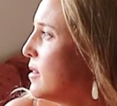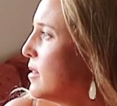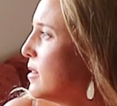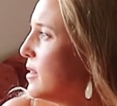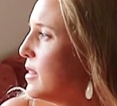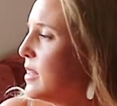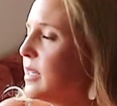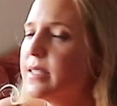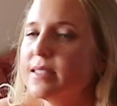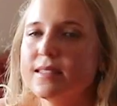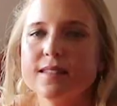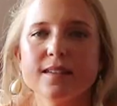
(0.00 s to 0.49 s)

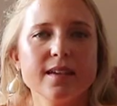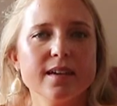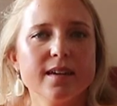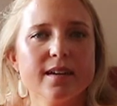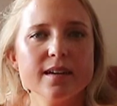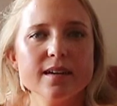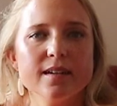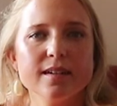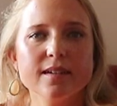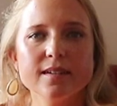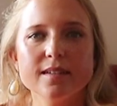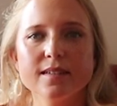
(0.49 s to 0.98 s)
this
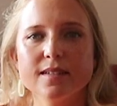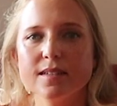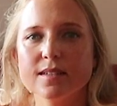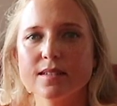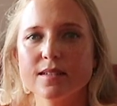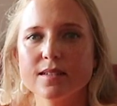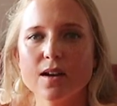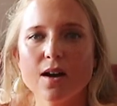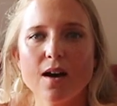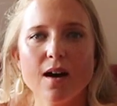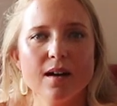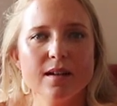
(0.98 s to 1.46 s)
year is
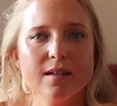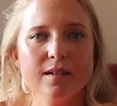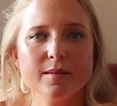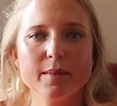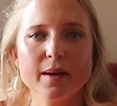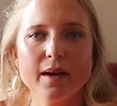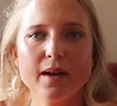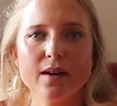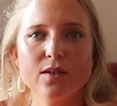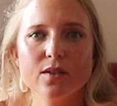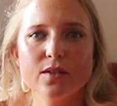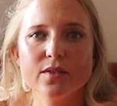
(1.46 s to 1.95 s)
just all
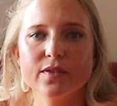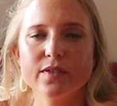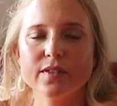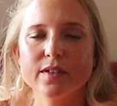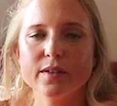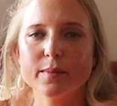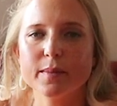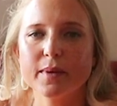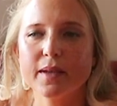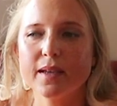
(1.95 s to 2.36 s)
about, for